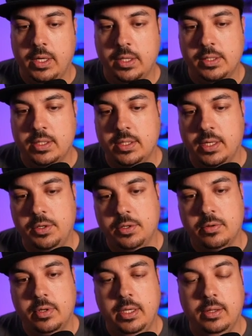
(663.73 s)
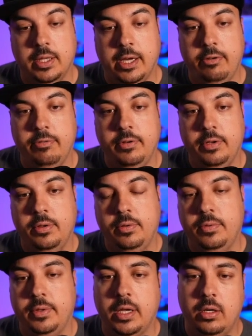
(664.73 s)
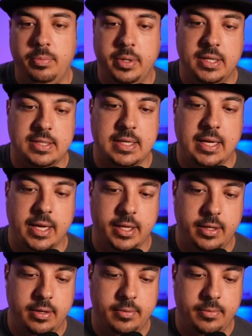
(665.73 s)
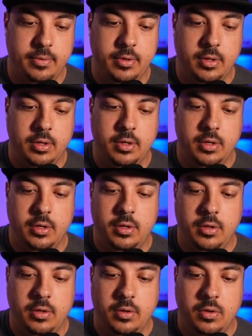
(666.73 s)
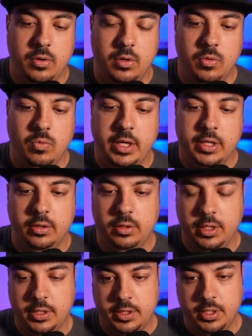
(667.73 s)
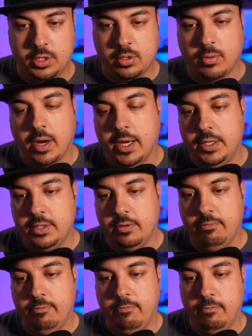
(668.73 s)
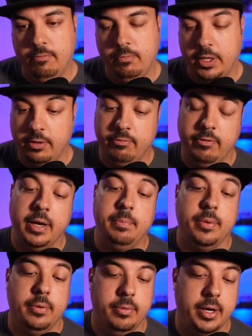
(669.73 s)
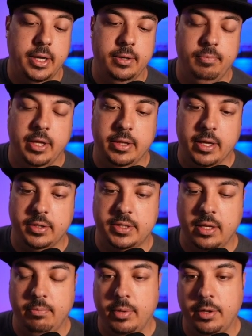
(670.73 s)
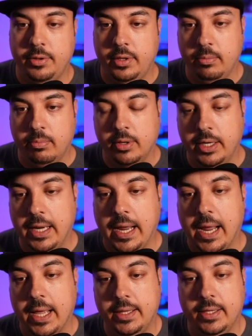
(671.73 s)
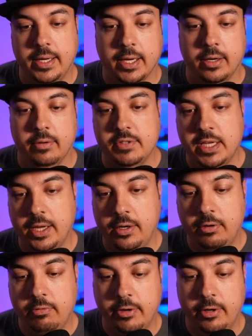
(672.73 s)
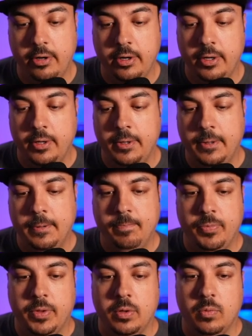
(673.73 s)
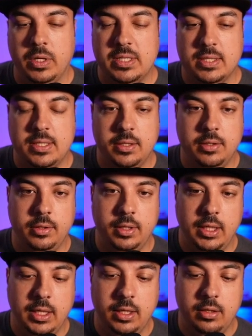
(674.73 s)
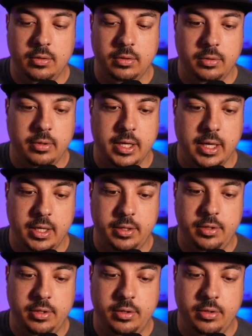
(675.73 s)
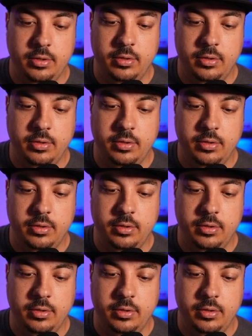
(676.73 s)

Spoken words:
we can Sentry left. That'll put us ahead. We can look to try to... We can Viper right, and that'll send both Debris and the -10 over. We still need Luke Cage.